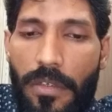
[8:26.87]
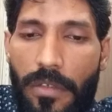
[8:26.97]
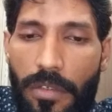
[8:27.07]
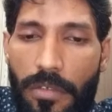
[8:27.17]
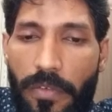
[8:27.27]

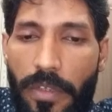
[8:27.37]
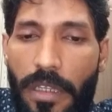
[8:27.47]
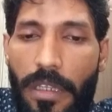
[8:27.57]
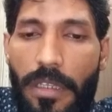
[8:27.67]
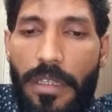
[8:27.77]
So
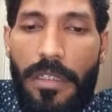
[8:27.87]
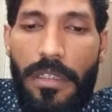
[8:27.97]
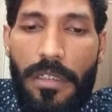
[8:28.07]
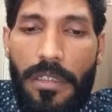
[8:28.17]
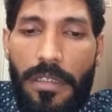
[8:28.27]
we'll
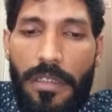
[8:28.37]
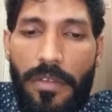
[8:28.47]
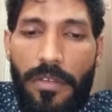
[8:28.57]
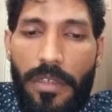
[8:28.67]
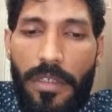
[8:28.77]

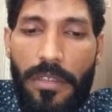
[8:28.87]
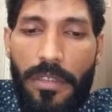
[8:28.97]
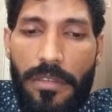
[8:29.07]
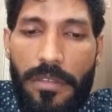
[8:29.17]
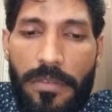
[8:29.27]
see